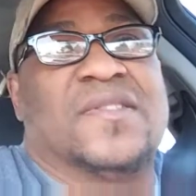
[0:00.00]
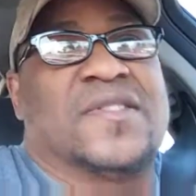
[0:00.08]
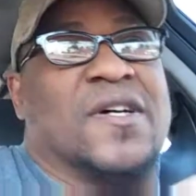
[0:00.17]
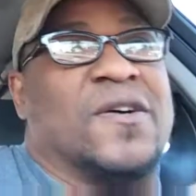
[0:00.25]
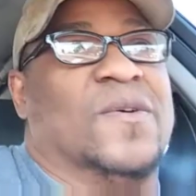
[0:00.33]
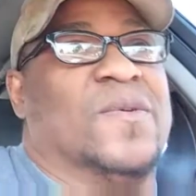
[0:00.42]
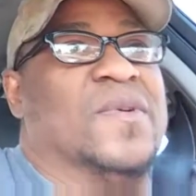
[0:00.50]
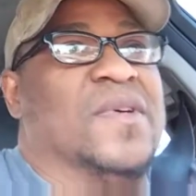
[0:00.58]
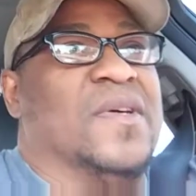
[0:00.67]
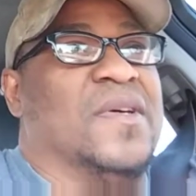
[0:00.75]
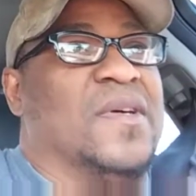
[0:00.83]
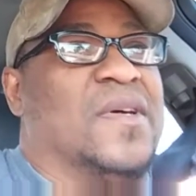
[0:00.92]
So
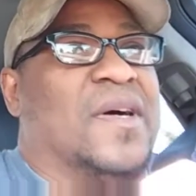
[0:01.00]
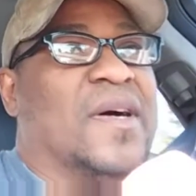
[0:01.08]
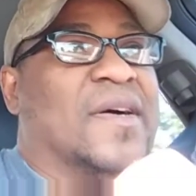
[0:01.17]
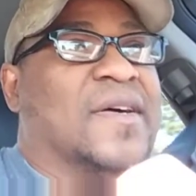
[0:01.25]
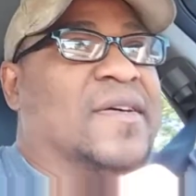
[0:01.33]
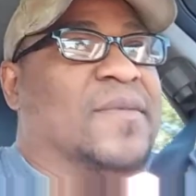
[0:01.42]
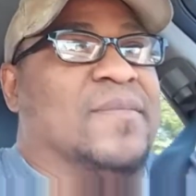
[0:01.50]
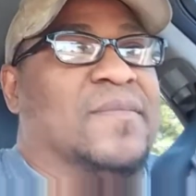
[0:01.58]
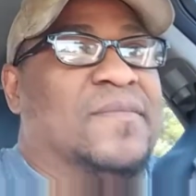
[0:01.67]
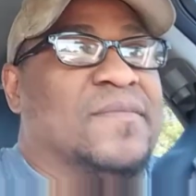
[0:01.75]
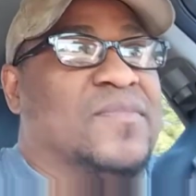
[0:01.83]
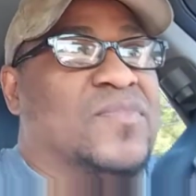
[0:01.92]

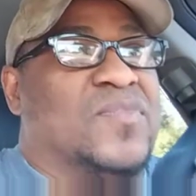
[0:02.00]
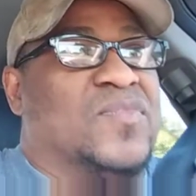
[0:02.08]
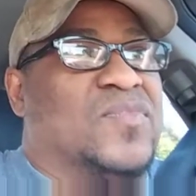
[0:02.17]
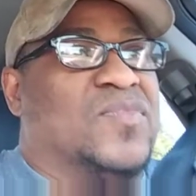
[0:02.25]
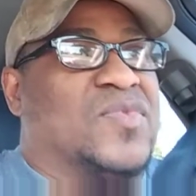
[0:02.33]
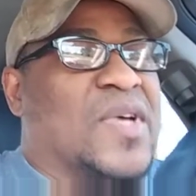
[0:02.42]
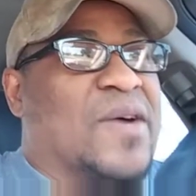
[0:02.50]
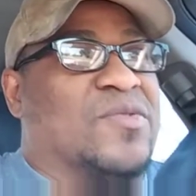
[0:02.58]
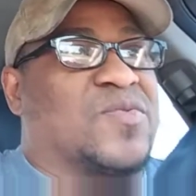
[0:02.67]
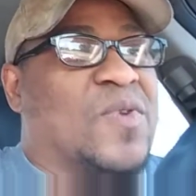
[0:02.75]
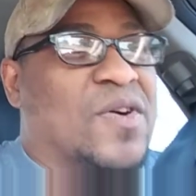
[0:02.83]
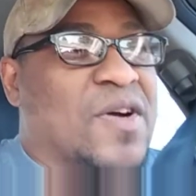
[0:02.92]
I
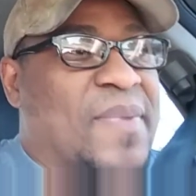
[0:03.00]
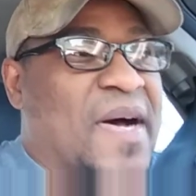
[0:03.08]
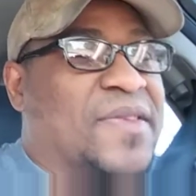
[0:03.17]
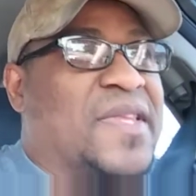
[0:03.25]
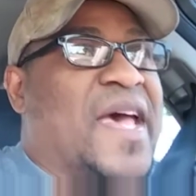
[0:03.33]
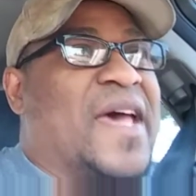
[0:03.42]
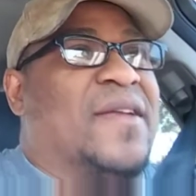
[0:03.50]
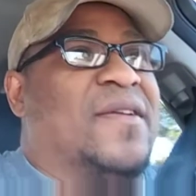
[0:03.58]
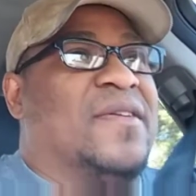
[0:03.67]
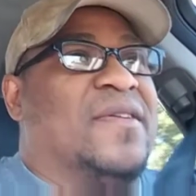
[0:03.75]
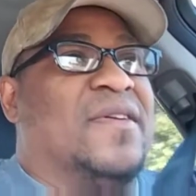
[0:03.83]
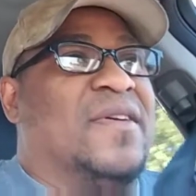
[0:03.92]
was wrong about that.
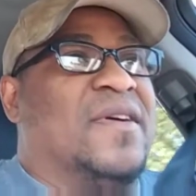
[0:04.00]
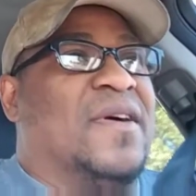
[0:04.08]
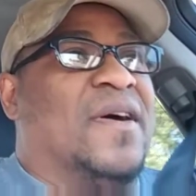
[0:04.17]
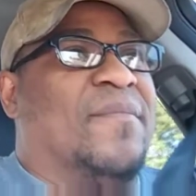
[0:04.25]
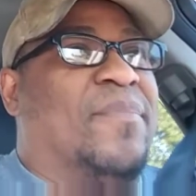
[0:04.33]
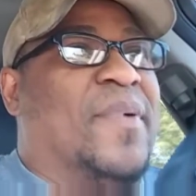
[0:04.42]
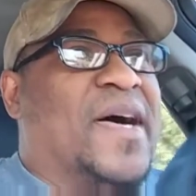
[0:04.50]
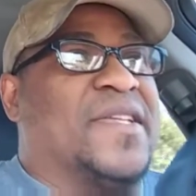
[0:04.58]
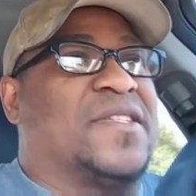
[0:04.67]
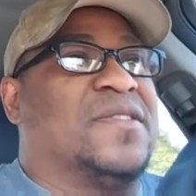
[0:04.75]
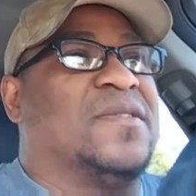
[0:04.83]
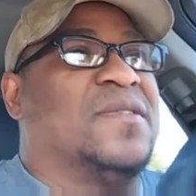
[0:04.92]

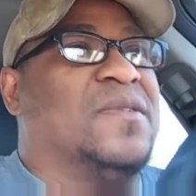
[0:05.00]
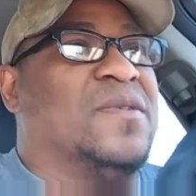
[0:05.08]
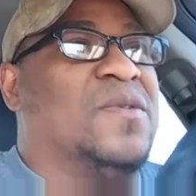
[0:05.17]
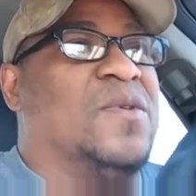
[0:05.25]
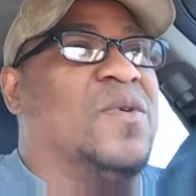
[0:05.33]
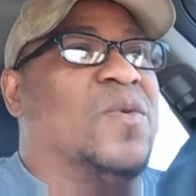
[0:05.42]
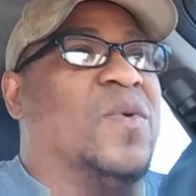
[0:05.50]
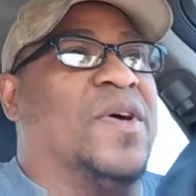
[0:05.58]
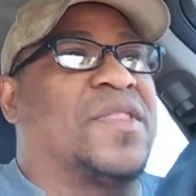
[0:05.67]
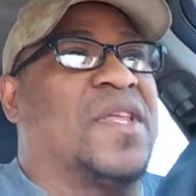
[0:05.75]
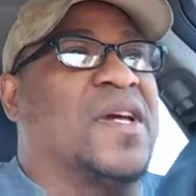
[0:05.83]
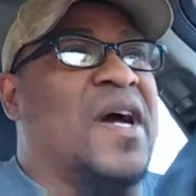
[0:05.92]
But
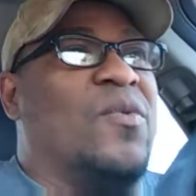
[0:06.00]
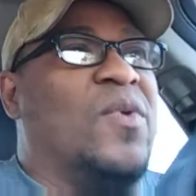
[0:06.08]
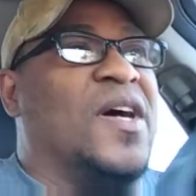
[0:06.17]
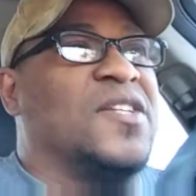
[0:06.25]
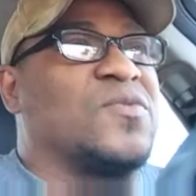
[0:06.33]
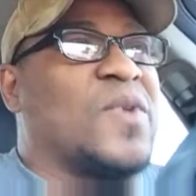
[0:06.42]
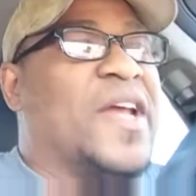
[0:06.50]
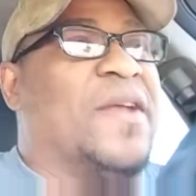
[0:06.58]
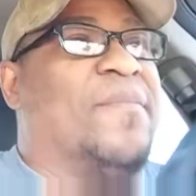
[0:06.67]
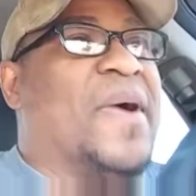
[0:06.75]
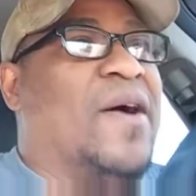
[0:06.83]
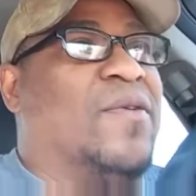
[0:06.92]
one thing I was right
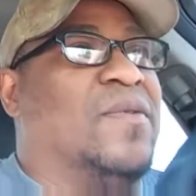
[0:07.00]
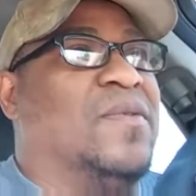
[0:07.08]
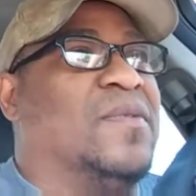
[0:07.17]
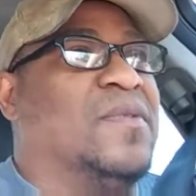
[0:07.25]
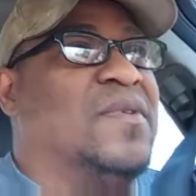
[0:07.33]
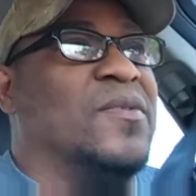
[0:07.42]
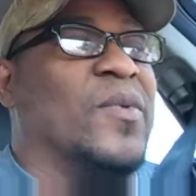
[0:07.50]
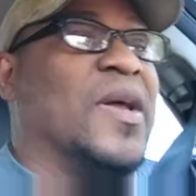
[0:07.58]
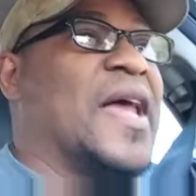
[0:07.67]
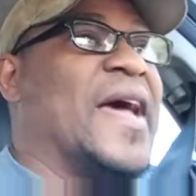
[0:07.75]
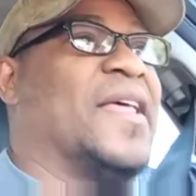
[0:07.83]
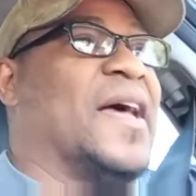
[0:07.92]
about,
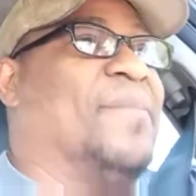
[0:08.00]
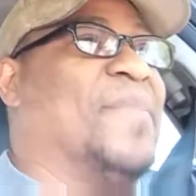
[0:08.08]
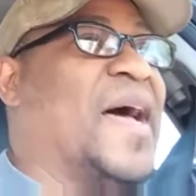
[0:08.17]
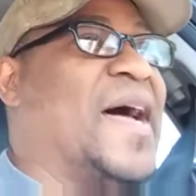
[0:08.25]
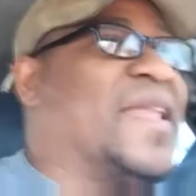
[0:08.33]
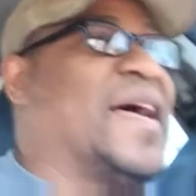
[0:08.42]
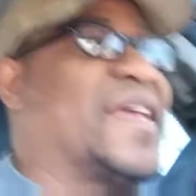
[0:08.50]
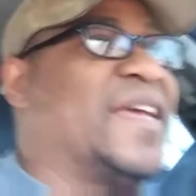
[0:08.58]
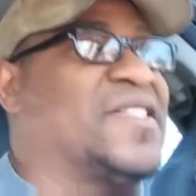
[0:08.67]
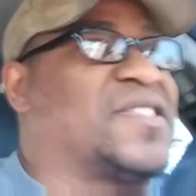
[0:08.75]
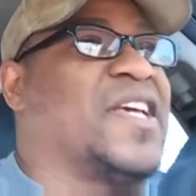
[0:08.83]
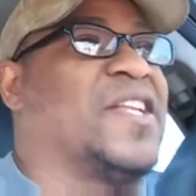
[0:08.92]
well, I'm not, I
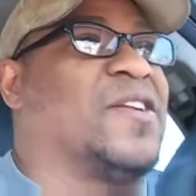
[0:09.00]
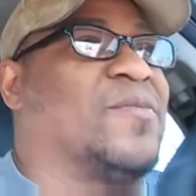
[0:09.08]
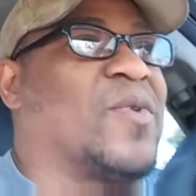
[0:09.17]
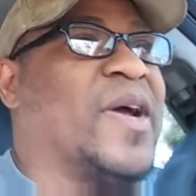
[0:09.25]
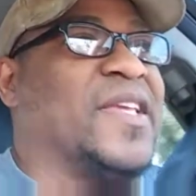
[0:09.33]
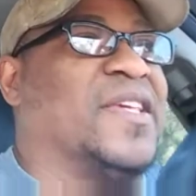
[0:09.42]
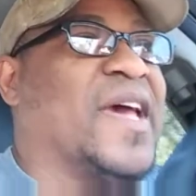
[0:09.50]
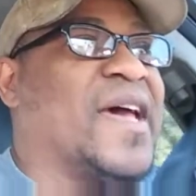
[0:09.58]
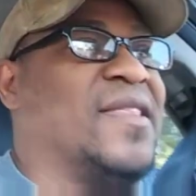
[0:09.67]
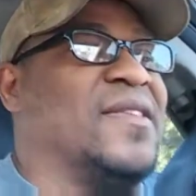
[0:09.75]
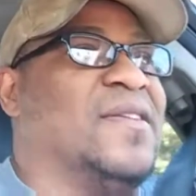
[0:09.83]
can't say that I'm right yet,